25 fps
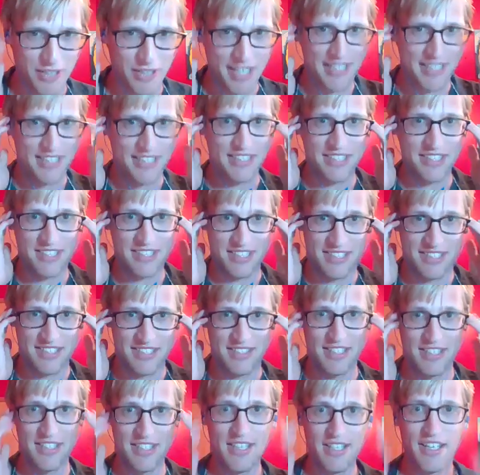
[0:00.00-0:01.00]
right because this
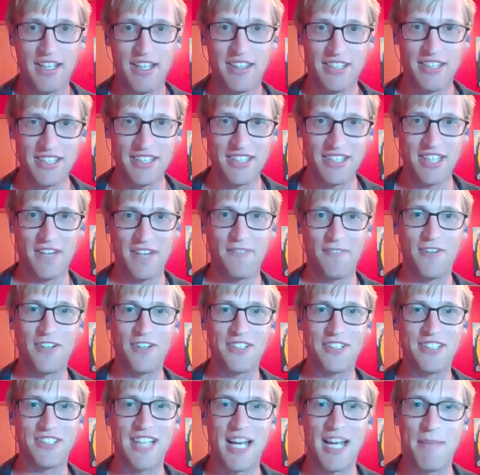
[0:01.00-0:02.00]
is our
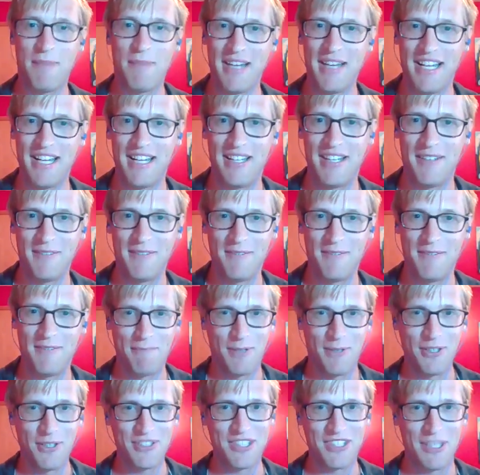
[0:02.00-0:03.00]
first time meeting
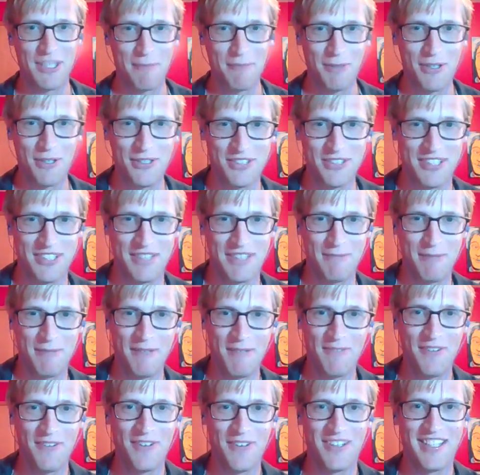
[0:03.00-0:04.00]
person to person
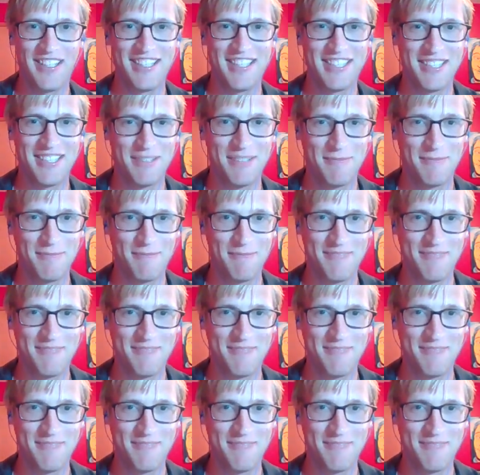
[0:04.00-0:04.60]
before. This is